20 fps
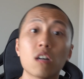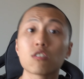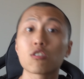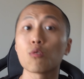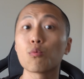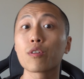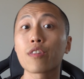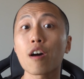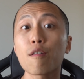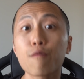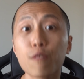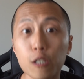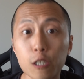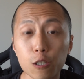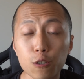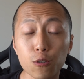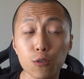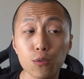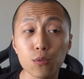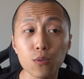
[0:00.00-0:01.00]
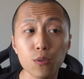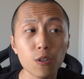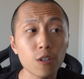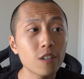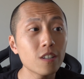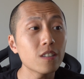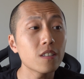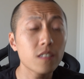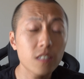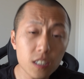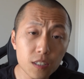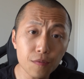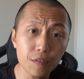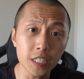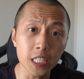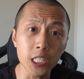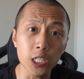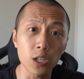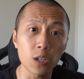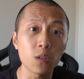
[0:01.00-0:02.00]
So without further ado, this
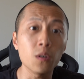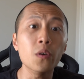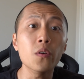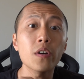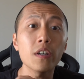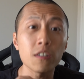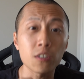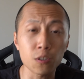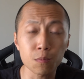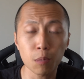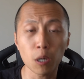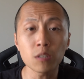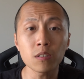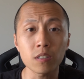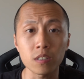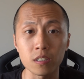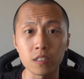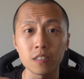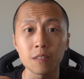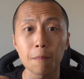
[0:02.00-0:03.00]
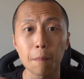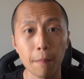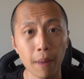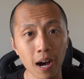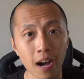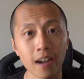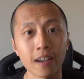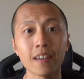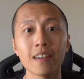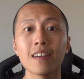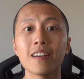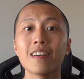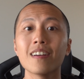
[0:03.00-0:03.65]
video is sponsored by